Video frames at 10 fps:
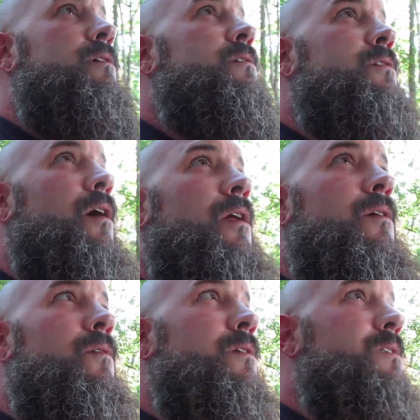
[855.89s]
So I
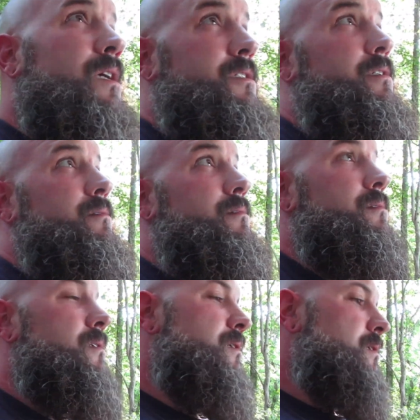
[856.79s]
don't want to touch
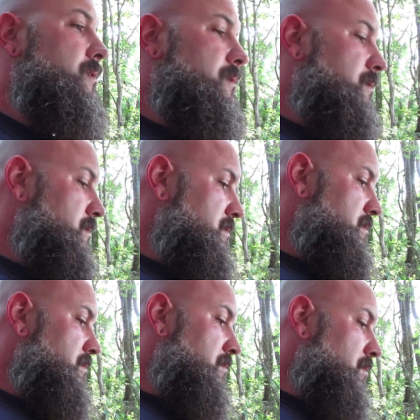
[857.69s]

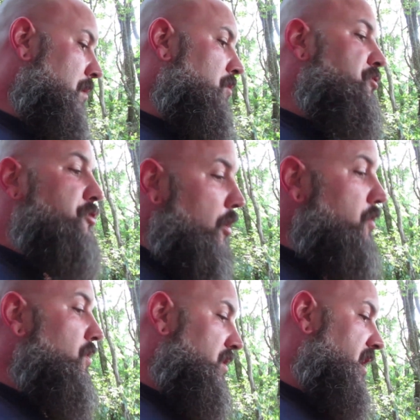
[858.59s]
it. I'm going to show
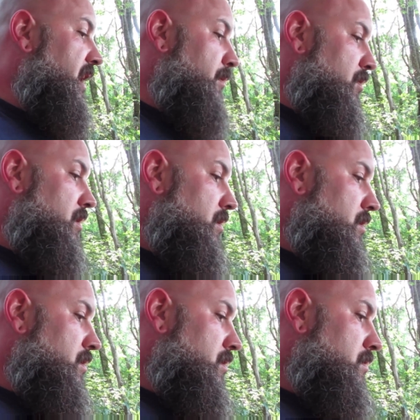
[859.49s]
you on the camera.
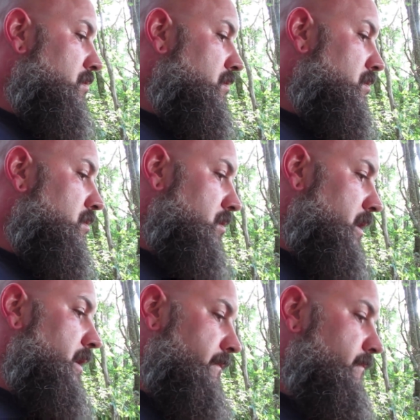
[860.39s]
Uh-uh.
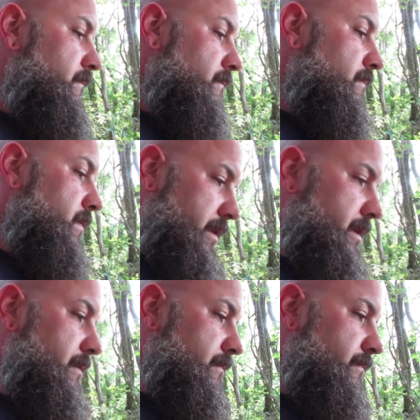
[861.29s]
Yeah.
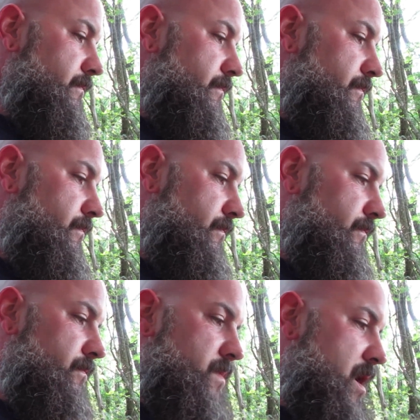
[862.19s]
Yeah.
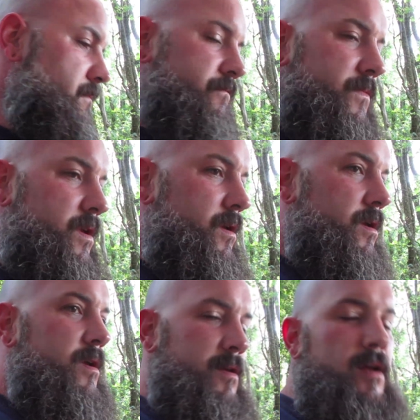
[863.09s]
No.
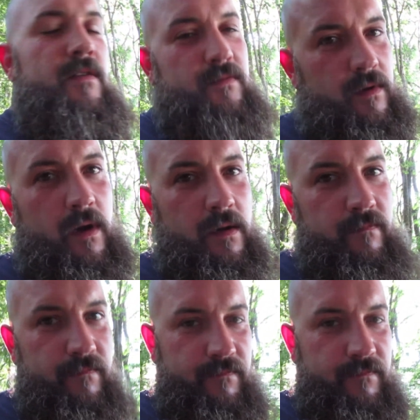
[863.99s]
All right.